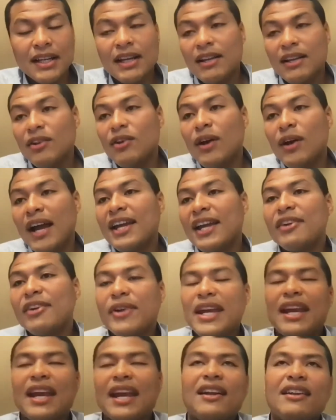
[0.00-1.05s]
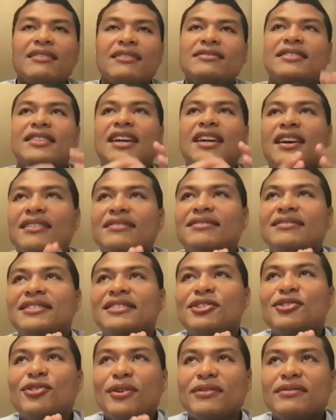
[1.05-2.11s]
no, I agree. And,
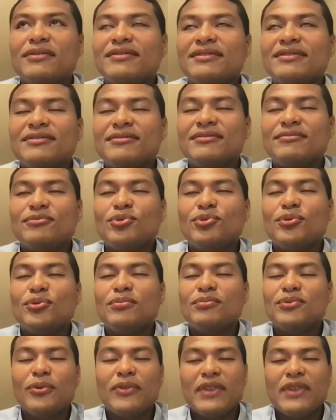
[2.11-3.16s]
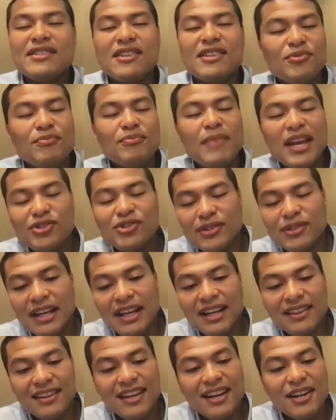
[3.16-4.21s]
two things that you mentioned
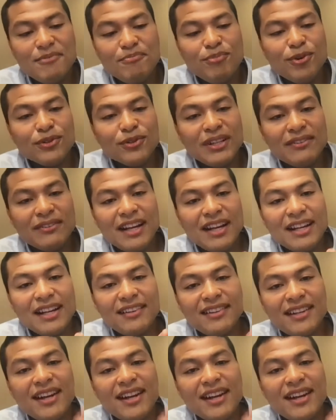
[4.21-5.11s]
that I think are important, right?